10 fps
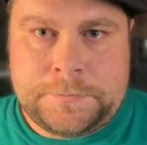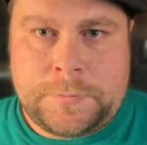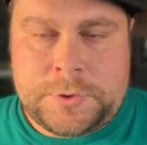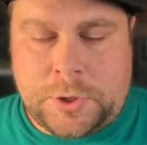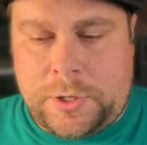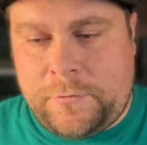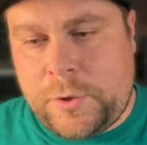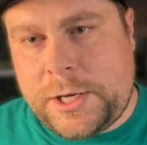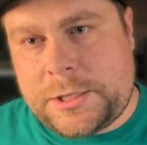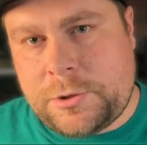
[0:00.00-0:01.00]
So if we
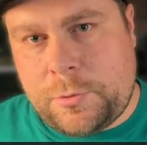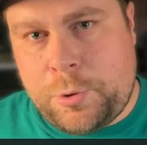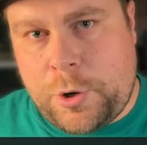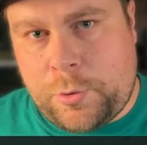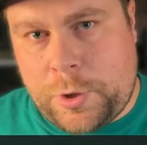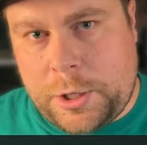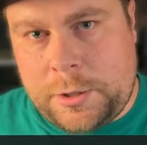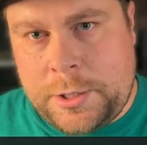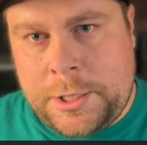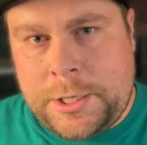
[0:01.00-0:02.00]
get to the point where
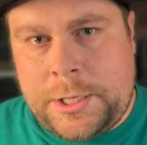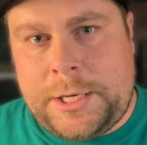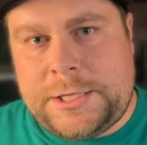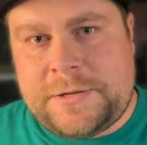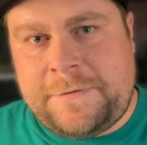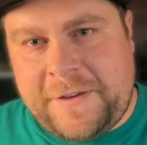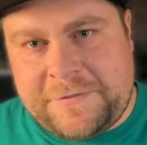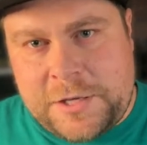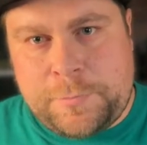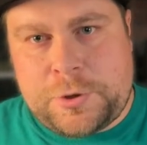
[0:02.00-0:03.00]
it's
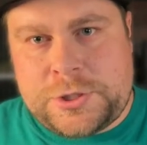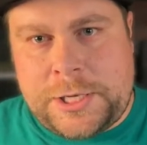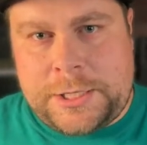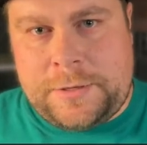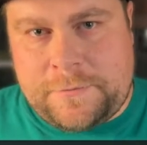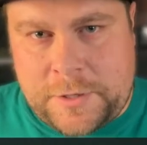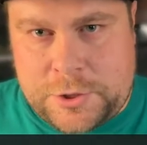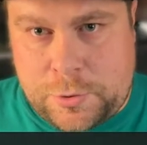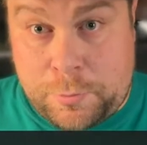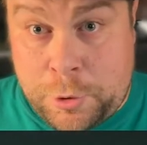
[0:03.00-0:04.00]
50%
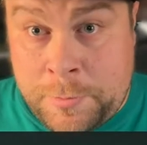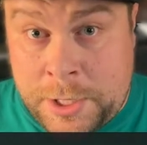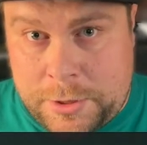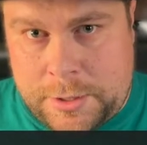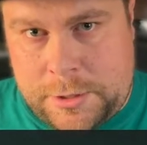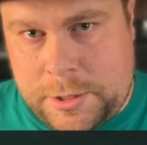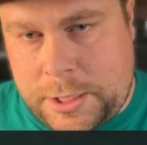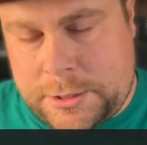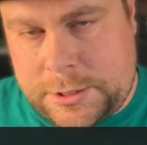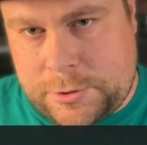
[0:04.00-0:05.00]
inflation per month in the
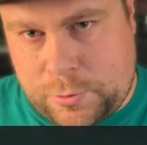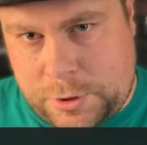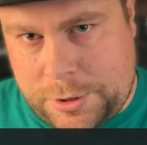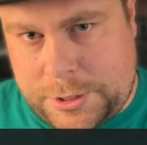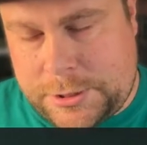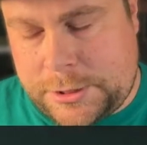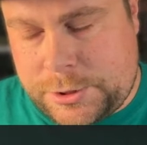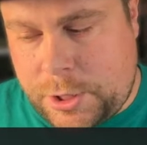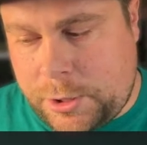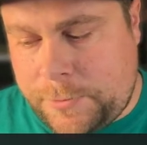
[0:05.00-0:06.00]
United States with the United States
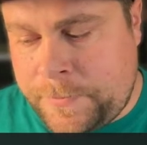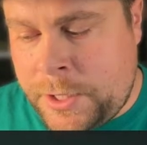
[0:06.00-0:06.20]
dollar,